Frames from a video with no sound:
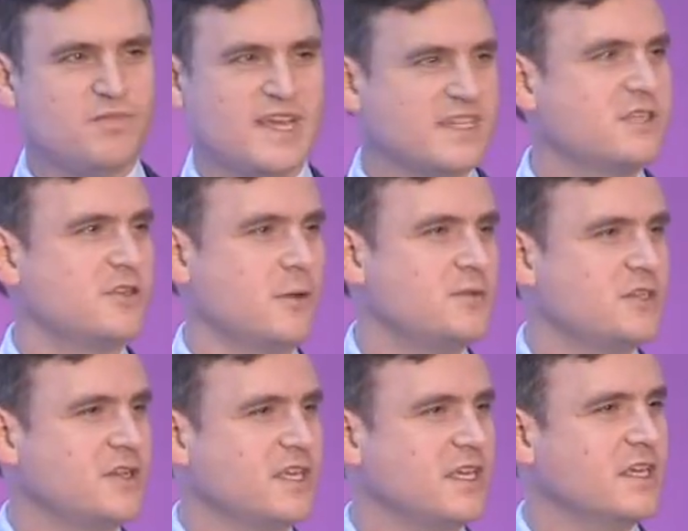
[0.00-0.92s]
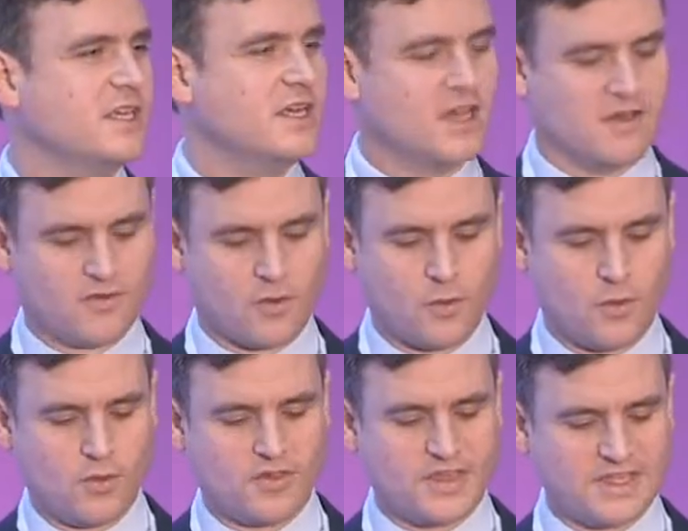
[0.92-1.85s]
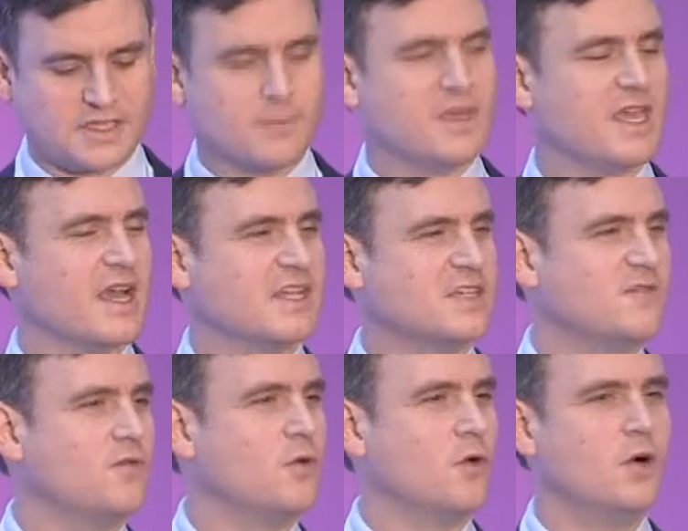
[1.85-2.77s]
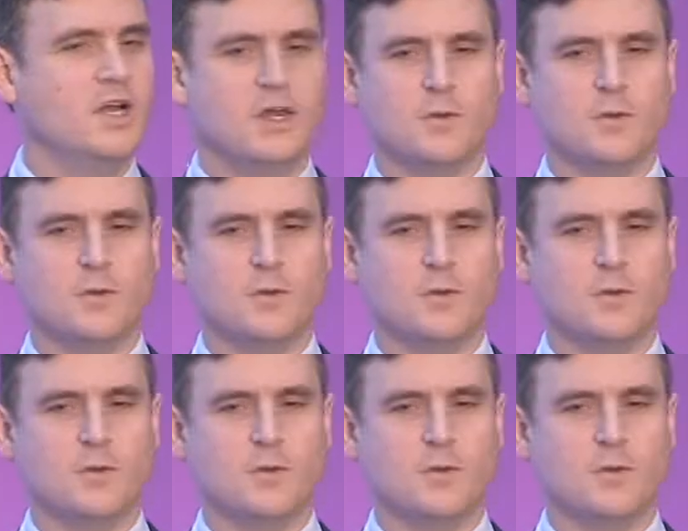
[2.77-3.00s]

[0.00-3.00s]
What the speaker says: desktop study of all the things that are being asked for,